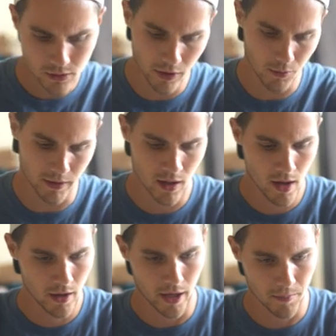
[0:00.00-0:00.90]
So anyways,
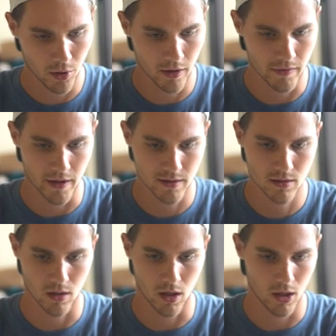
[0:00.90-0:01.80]
imported
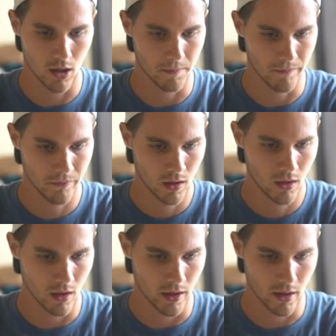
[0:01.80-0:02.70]
this, and
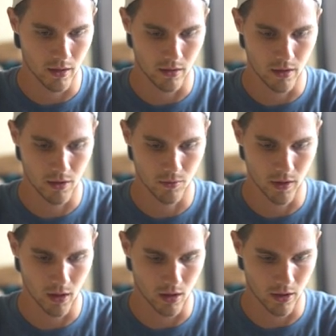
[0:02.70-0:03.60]
here
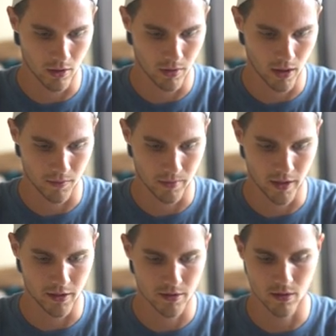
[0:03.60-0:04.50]
we are on our product page.